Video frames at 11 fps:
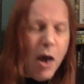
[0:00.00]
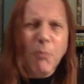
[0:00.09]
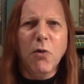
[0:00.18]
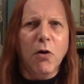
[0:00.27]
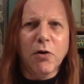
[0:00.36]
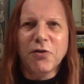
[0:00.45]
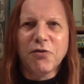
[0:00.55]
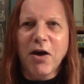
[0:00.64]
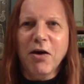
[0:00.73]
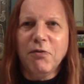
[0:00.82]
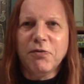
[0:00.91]
I'm not going to
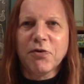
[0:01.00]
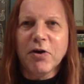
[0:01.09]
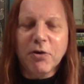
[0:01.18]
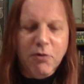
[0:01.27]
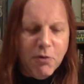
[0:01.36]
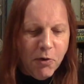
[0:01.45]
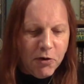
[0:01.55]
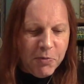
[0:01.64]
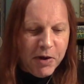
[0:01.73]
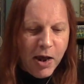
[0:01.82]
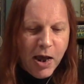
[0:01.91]
say, obviously, who it
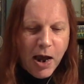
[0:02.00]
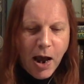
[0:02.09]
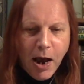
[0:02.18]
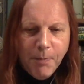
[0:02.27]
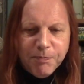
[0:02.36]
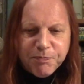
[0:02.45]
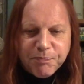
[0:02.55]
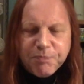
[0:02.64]
was. But um,